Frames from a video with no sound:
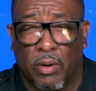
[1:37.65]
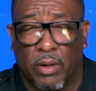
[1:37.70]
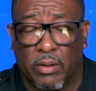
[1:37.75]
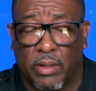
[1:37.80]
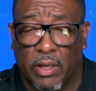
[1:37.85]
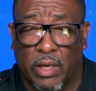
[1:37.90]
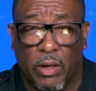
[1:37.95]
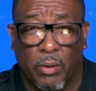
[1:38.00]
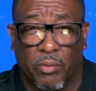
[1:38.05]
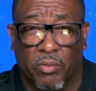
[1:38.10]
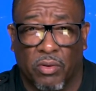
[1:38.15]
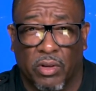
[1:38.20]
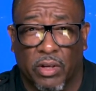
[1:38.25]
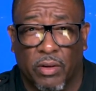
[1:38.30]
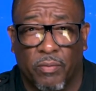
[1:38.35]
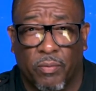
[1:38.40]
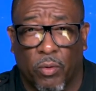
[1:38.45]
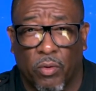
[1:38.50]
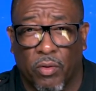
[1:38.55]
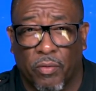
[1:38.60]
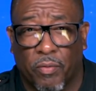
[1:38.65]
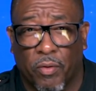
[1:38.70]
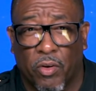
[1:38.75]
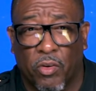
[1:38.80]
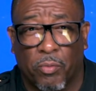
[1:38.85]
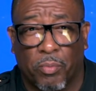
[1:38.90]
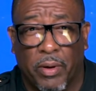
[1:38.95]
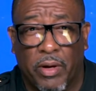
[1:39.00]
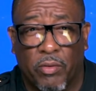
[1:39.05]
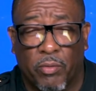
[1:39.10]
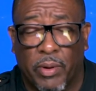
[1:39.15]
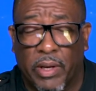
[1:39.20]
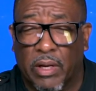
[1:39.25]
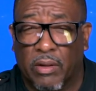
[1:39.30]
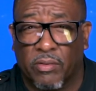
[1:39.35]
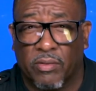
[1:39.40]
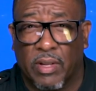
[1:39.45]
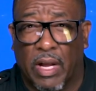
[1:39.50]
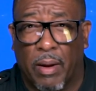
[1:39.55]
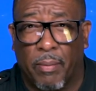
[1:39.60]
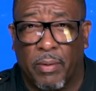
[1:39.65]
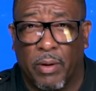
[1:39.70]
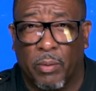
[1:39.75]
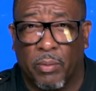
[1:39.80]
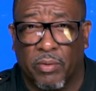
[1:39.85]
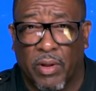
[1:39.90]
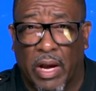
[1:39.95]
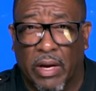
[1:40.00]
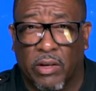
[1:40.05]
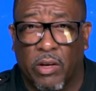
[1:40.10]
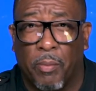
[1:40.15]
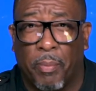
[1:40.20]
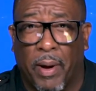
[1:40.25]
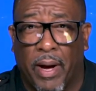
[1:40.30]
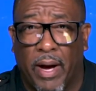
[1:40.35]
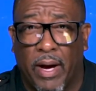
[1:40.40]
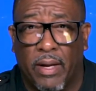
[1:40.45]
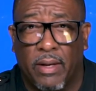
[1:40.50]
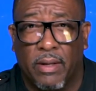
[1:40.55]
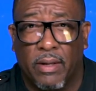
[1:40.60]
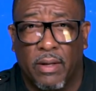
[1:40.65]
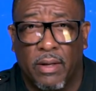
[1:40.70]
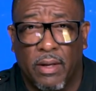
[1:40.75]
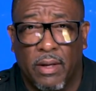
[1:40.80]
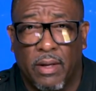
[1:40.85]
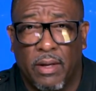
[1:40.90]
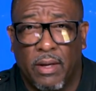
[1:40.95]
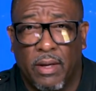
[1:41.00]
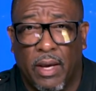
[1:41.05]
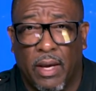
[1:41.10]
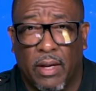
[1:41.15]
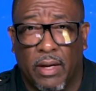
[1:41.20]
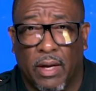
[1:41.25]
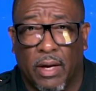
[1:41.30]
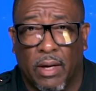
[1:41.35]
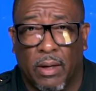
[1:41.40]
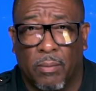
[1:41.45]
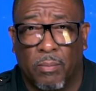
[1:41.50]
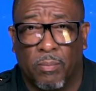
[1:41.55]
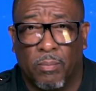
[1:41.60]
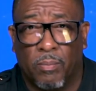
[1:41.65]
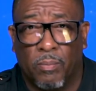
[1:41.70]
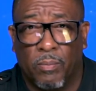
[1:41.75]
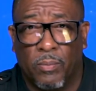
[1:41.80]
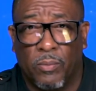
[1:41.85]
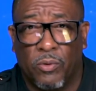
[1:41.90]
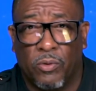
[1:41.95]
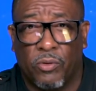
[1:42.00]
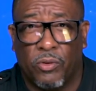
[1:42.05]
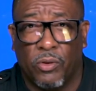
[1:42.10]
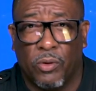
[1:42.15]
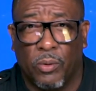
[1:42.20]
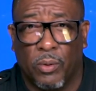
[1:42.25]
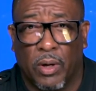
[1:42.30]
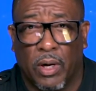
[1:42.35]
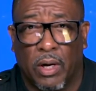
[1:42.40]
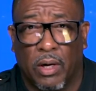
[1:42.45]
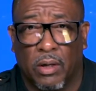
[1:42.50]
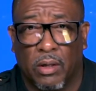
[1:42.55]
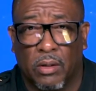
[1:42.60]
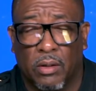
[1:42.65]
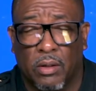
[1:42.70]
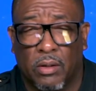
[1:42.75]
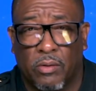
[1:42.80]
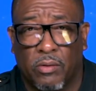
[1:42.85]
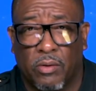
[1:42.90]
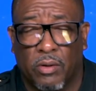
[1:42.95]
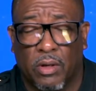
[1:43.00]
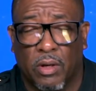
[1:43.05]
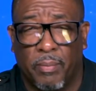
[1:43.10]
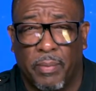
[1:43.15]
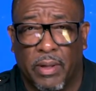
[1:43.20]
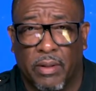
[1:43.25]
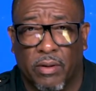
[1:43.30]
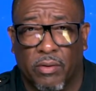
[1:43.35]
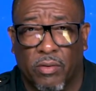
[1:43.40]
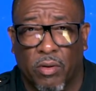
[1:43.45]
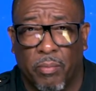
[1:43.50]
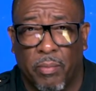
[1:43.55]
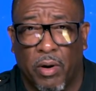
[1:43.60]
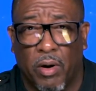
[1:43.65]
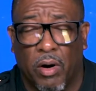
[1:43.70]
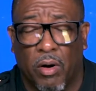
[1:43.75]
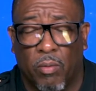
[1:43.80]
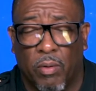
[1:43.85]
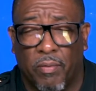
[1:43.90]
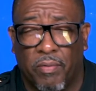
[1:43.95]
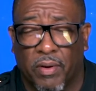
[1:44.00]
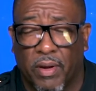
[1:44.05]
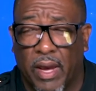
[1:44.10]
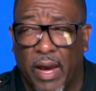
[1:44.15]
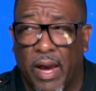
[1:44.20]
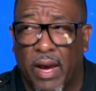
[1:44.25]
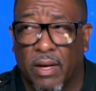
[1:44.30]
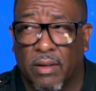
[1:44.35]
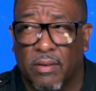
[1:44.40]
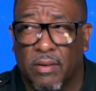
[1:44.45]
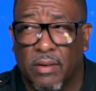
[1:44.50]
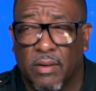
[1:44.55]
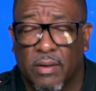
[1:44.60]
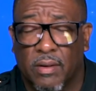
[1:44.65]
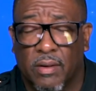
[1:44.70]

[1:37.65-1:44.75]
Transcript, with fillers: I think he was looking for the first place where he could stop that was occupied and um, to, uh, to commit this horrific act.